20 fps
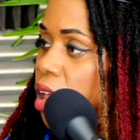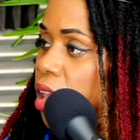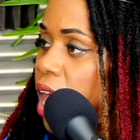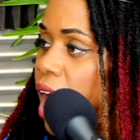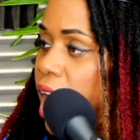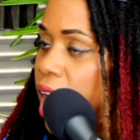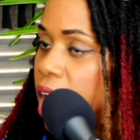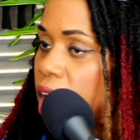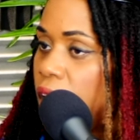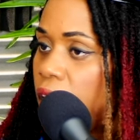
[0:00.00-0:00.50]

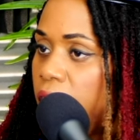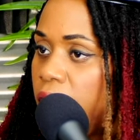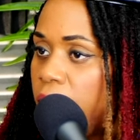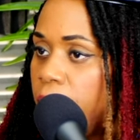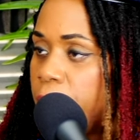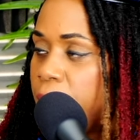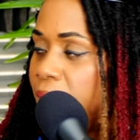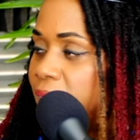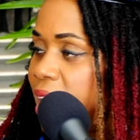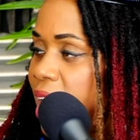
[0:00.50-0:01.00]
Like
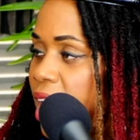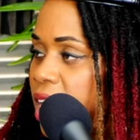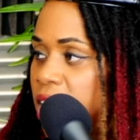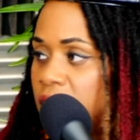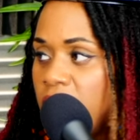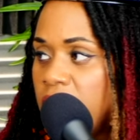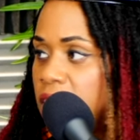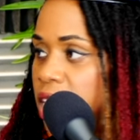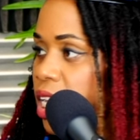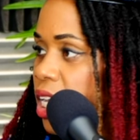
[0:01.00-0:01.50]
um my
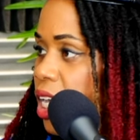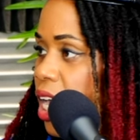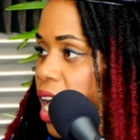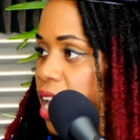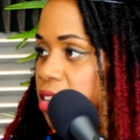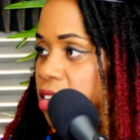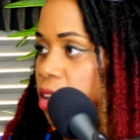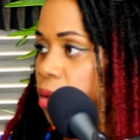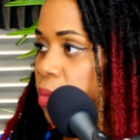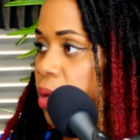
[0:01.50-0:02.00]
digestion
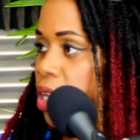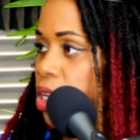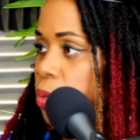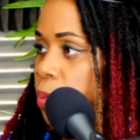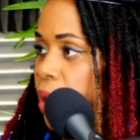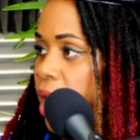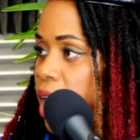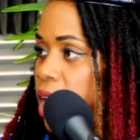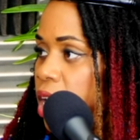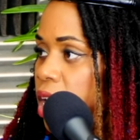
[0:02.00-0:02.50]
got so much
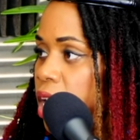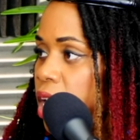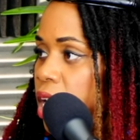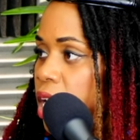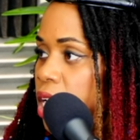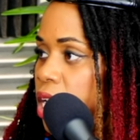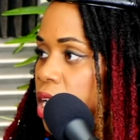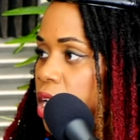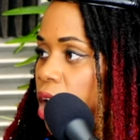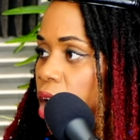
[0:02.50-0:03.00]
better,
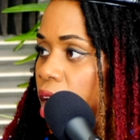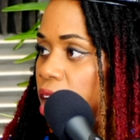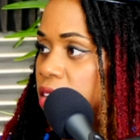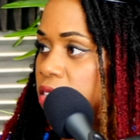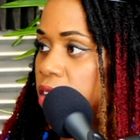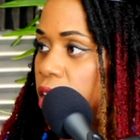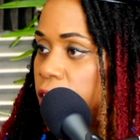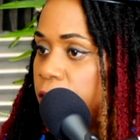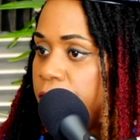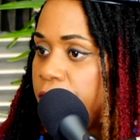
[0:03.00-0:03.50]
you know, I
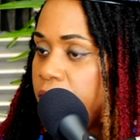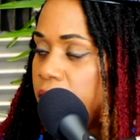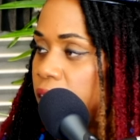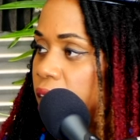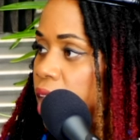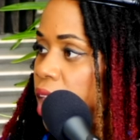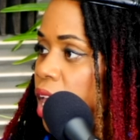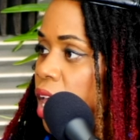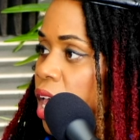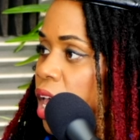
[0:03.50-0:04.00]
started
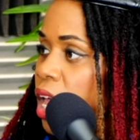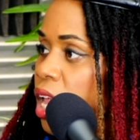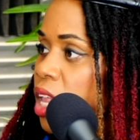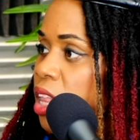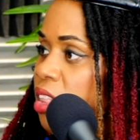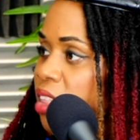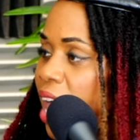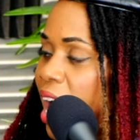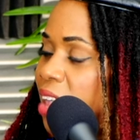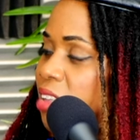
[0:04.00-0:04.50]
feeling
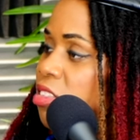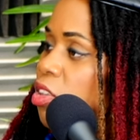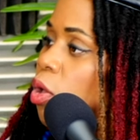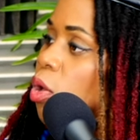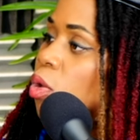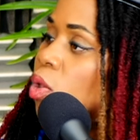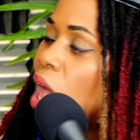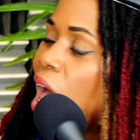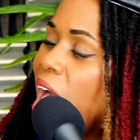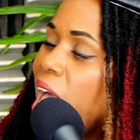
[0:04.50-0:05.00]
not
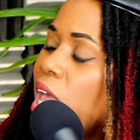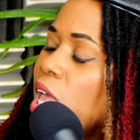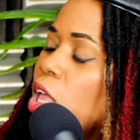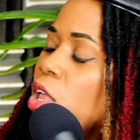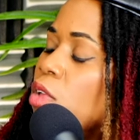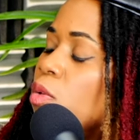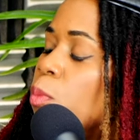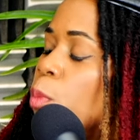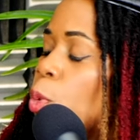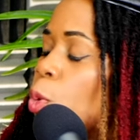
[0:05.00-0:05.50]
so like
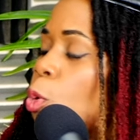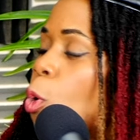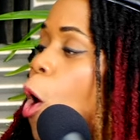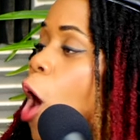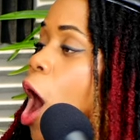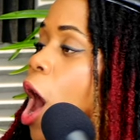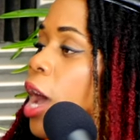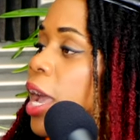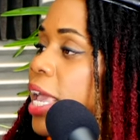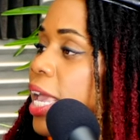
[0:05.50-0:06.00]

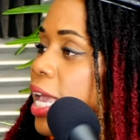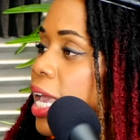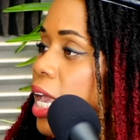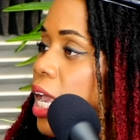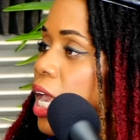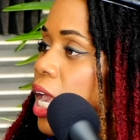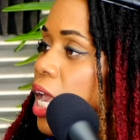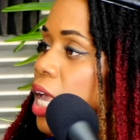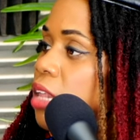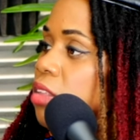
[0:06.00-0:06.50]

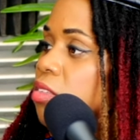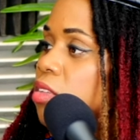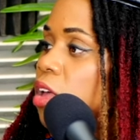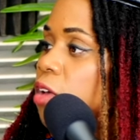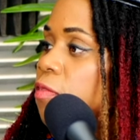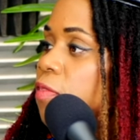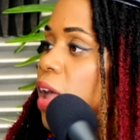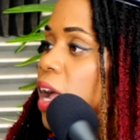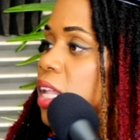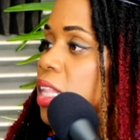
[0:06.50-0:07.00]
groggy and
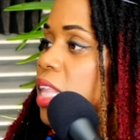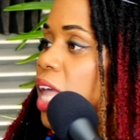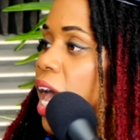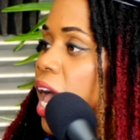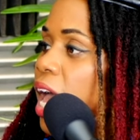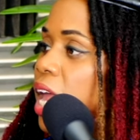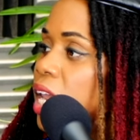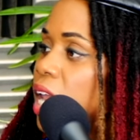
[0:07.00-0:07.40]
stuff like that.